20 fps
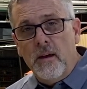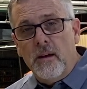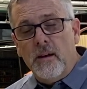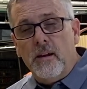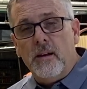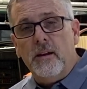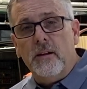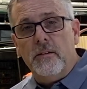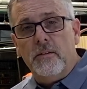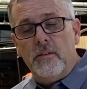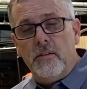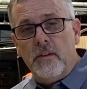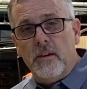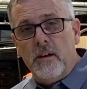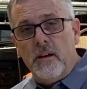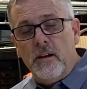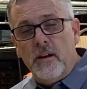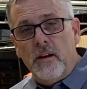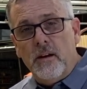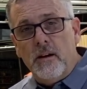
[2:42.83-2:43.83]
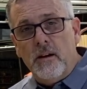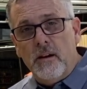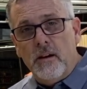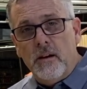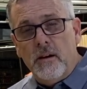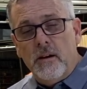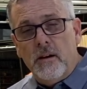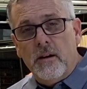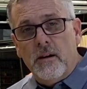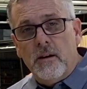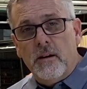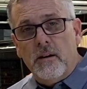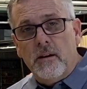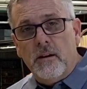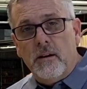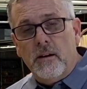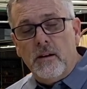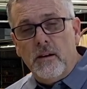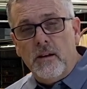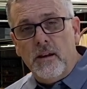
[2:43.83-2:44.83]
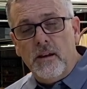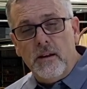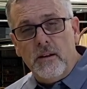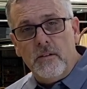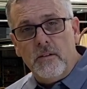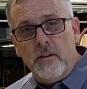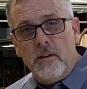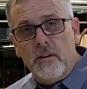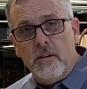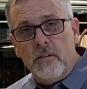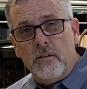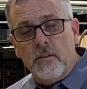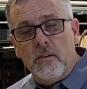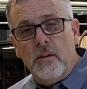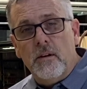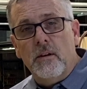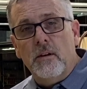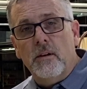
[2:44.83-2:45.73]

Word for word: is the easiest,